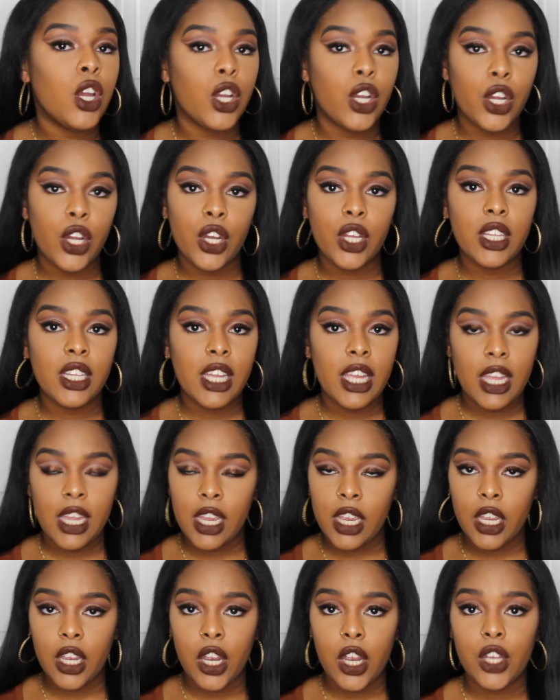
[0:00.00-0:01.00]
curly
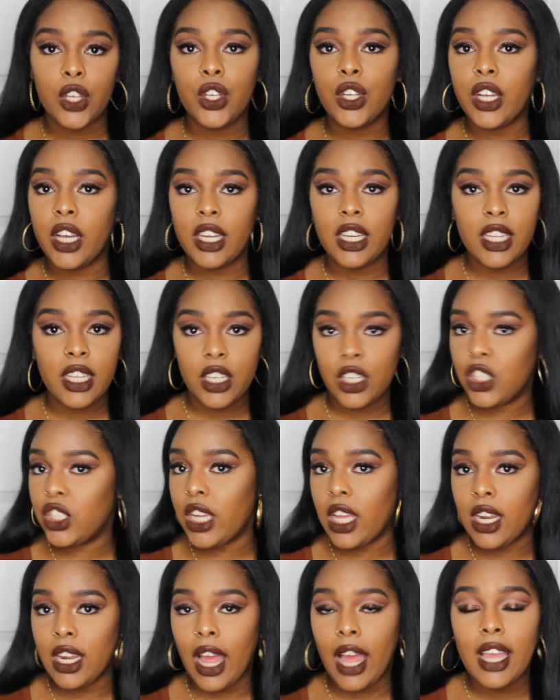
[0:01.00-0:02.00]
hair you're gonna get
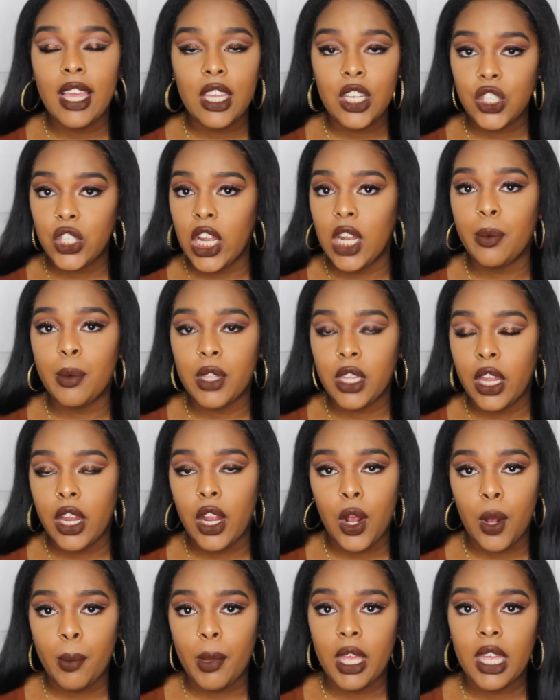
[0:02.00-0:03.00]
shedding. I get shedding with the
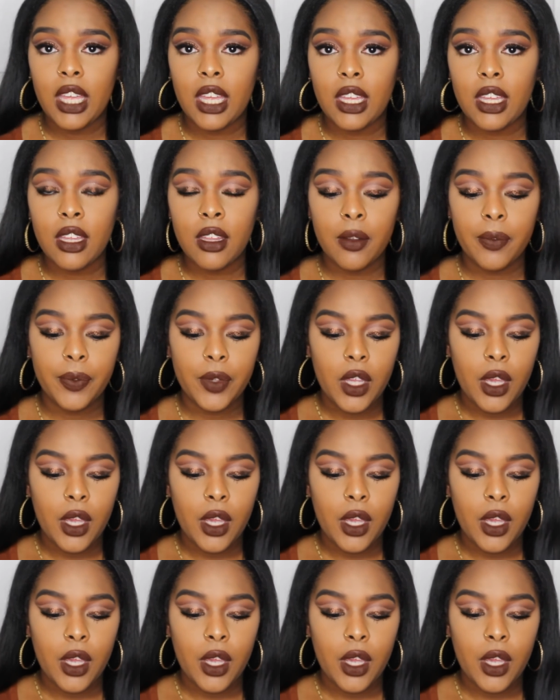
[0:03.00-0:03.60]
hair on my head.